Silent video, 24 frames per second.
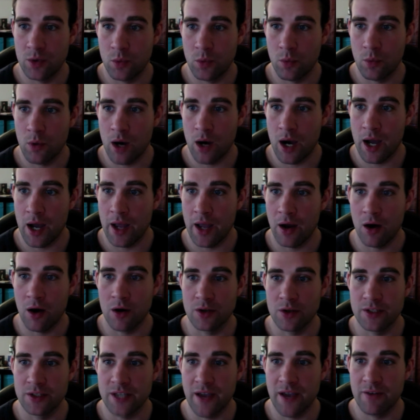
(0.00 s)
why our
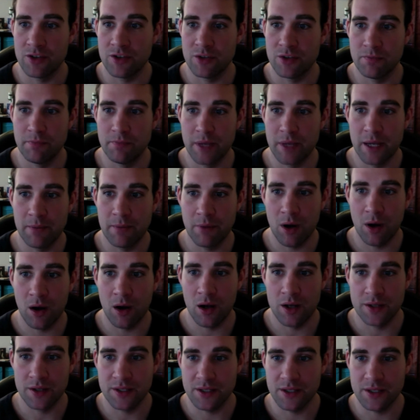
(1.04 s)
Savage Big
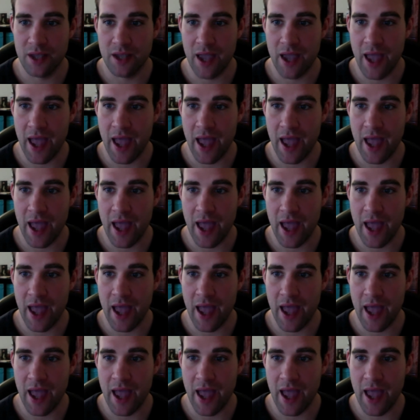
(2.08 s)
Boss